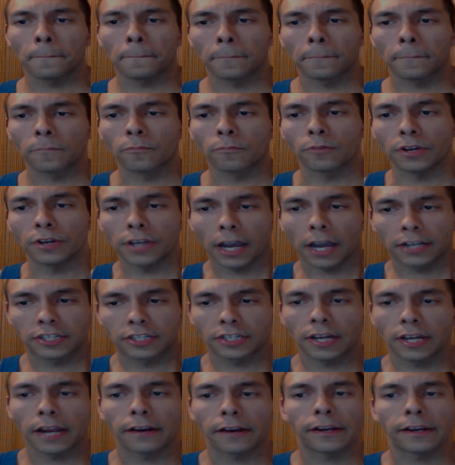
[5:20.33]

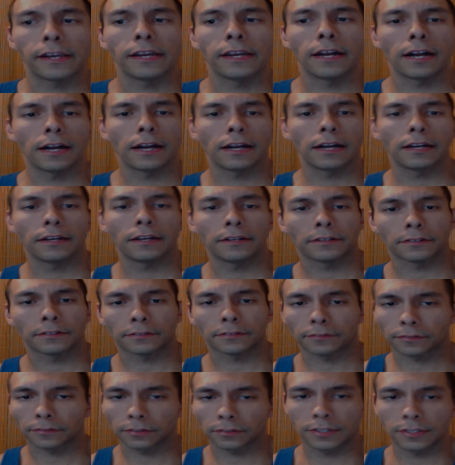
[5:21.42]
reductionary
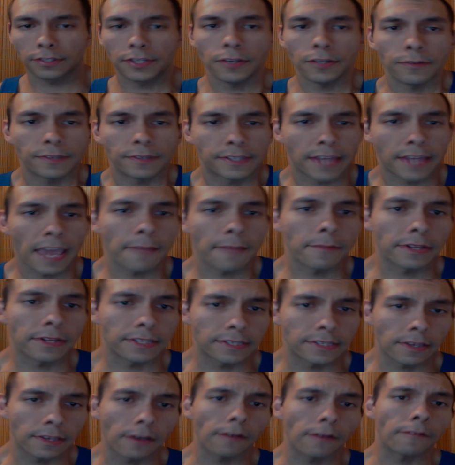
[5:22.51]
to
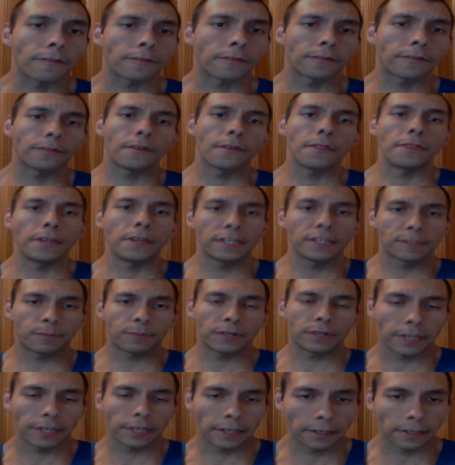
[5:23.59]
statements of this
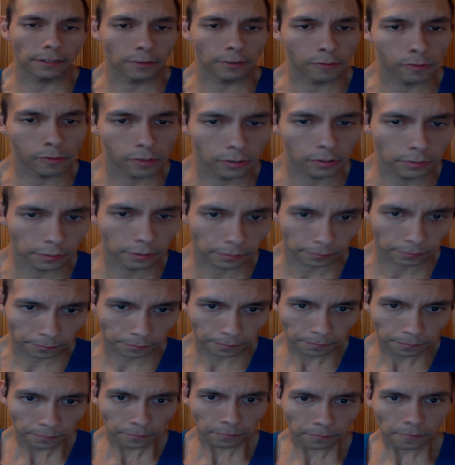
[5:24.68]
particular world.
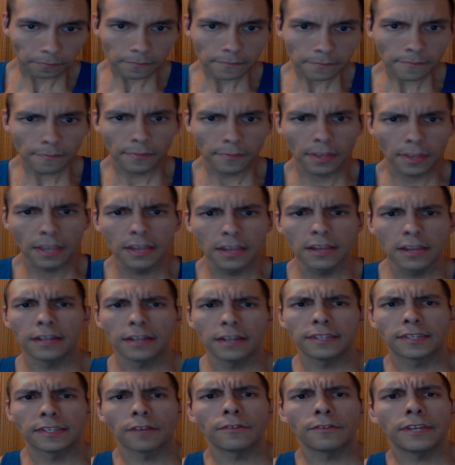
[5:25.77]

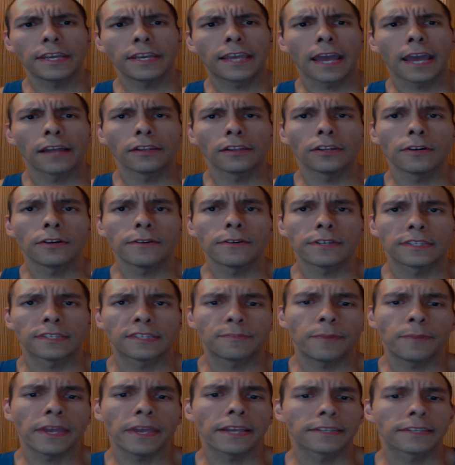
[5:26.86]
And so D.K. Lewis
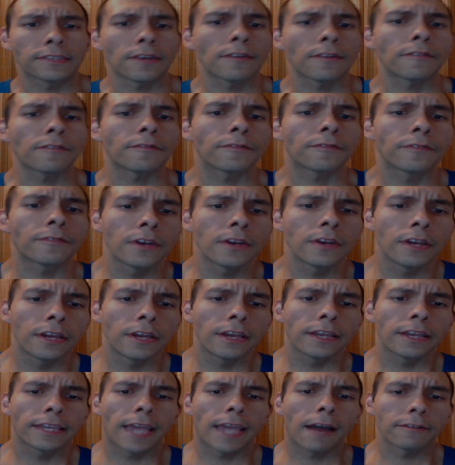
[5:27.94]
speaks of
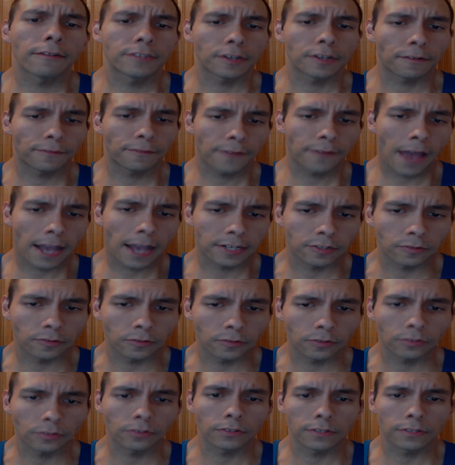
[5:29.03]

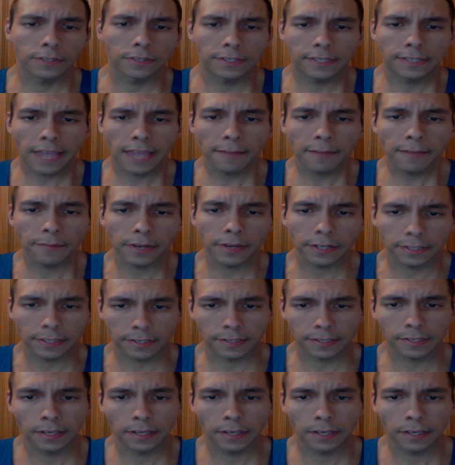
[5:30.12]
counterfactual statements.